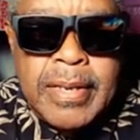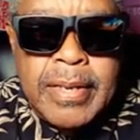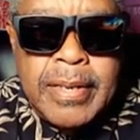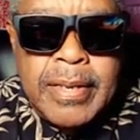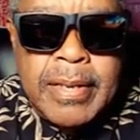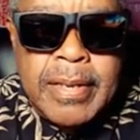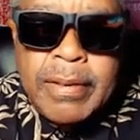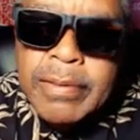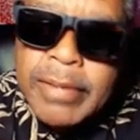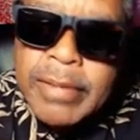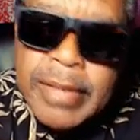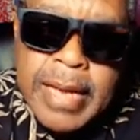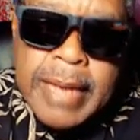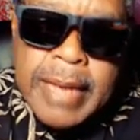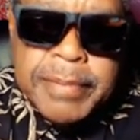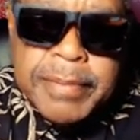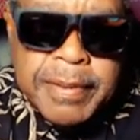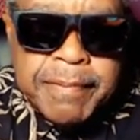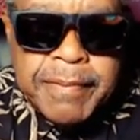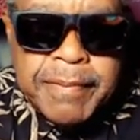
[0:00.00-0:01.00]
those
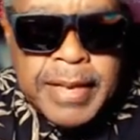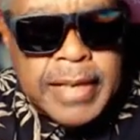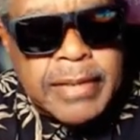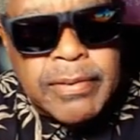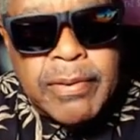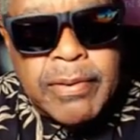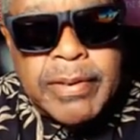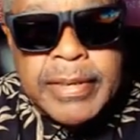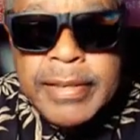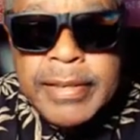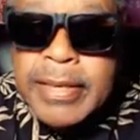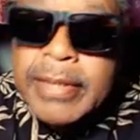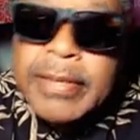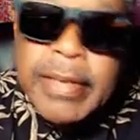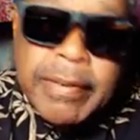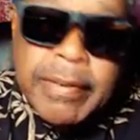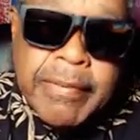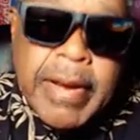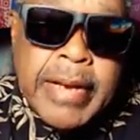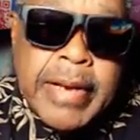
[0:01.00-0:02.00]
types of things are
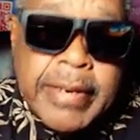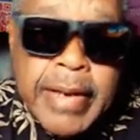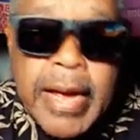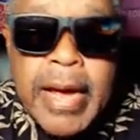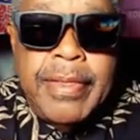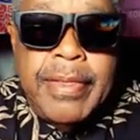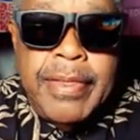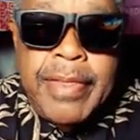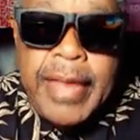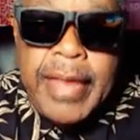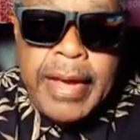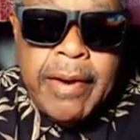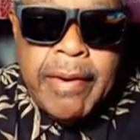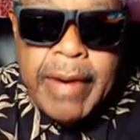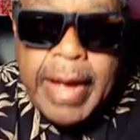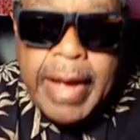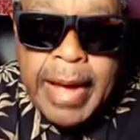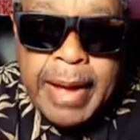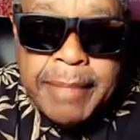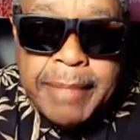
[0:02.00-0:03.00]
existing right now. They
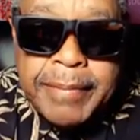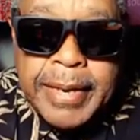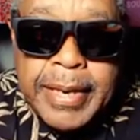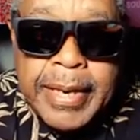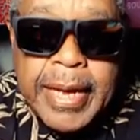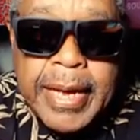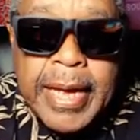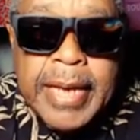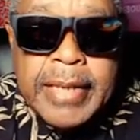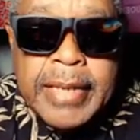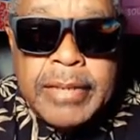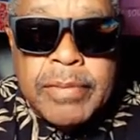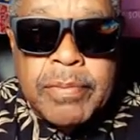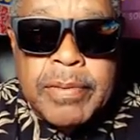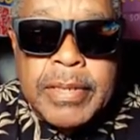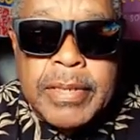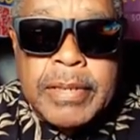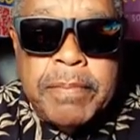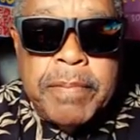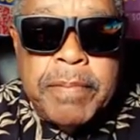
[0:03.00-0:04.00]
are happening as
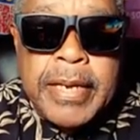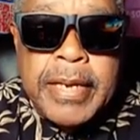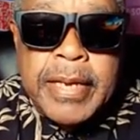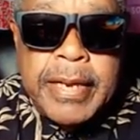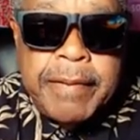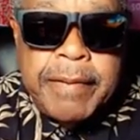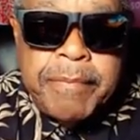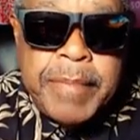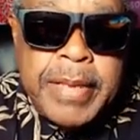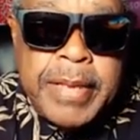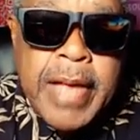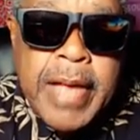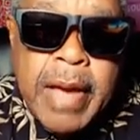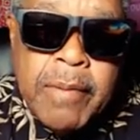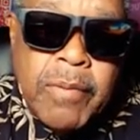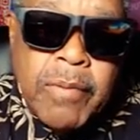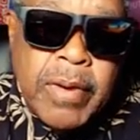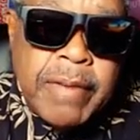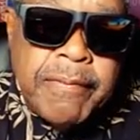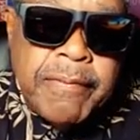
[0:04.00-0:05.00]
we speak, and they've been
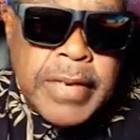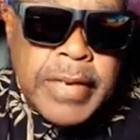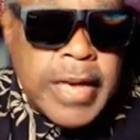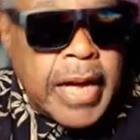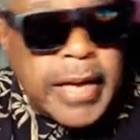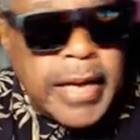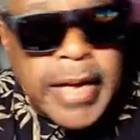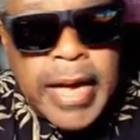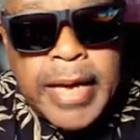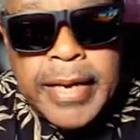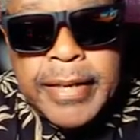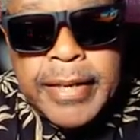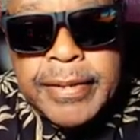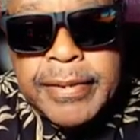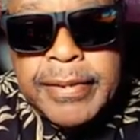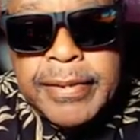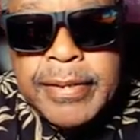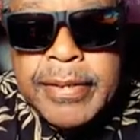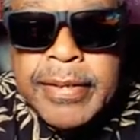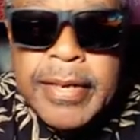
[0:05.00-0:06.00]
that way for
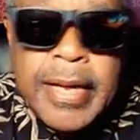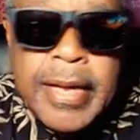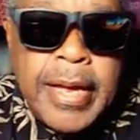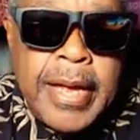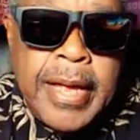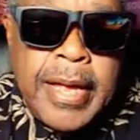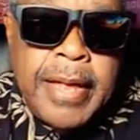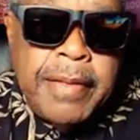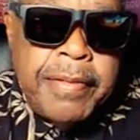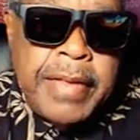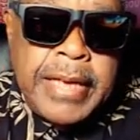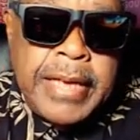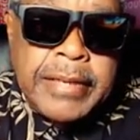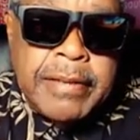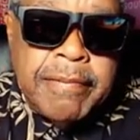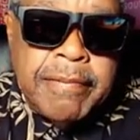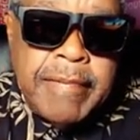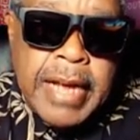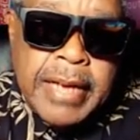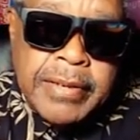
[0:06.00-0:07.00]
decades. Things
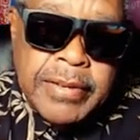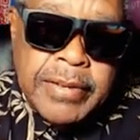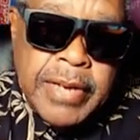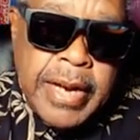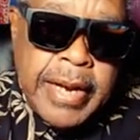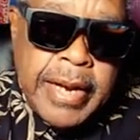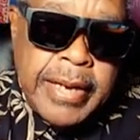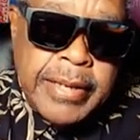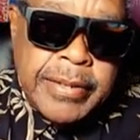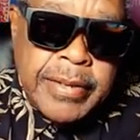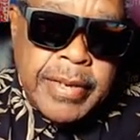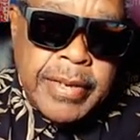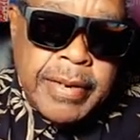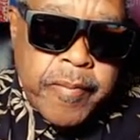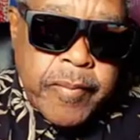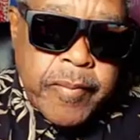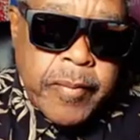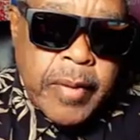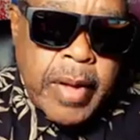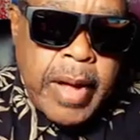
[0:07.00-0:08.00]
have not changed.
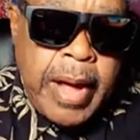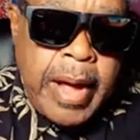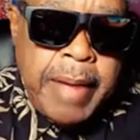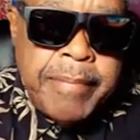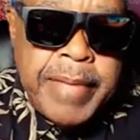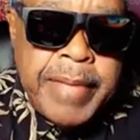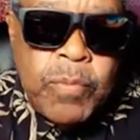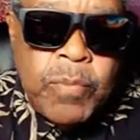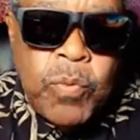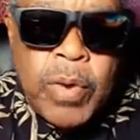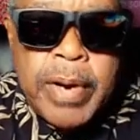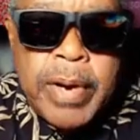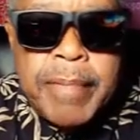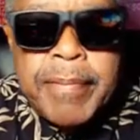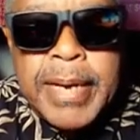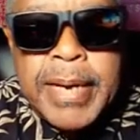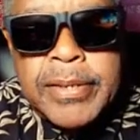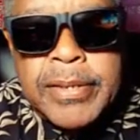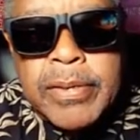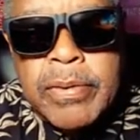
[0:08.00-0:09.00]
And I met one of
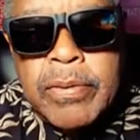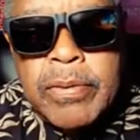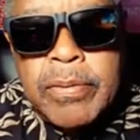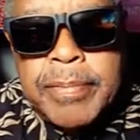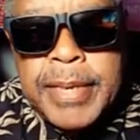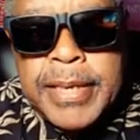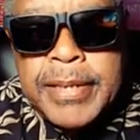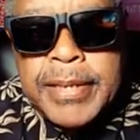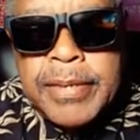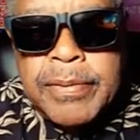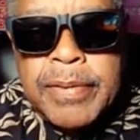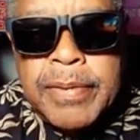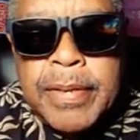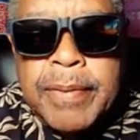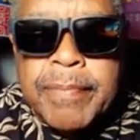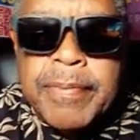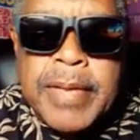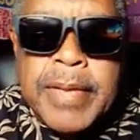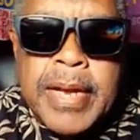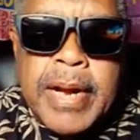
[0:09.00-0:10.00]
my schoolmates
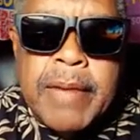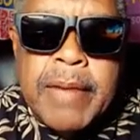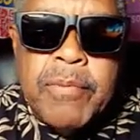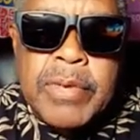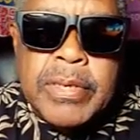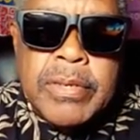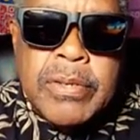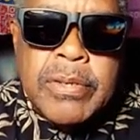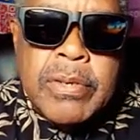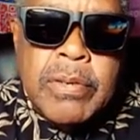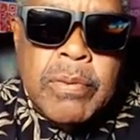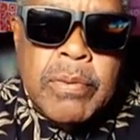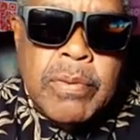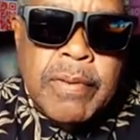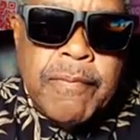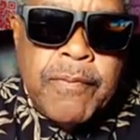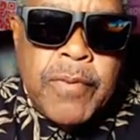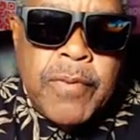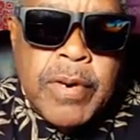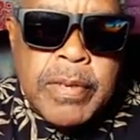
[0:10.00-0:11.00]
that I went to school
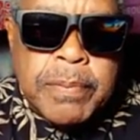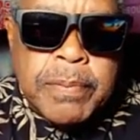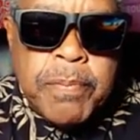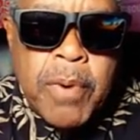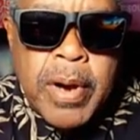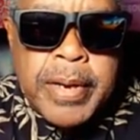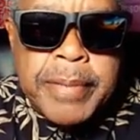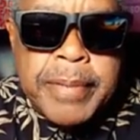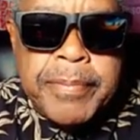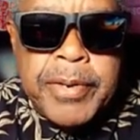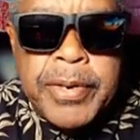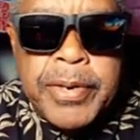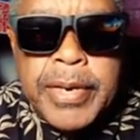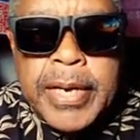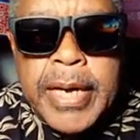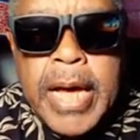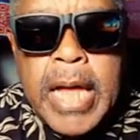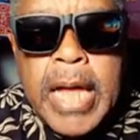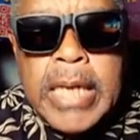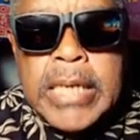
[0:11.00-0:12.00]
with, Forest Park Community
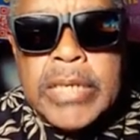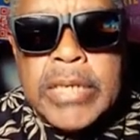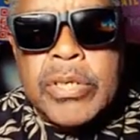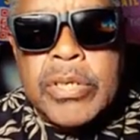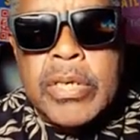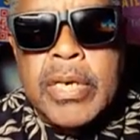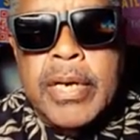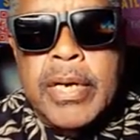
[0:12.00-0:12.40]
College.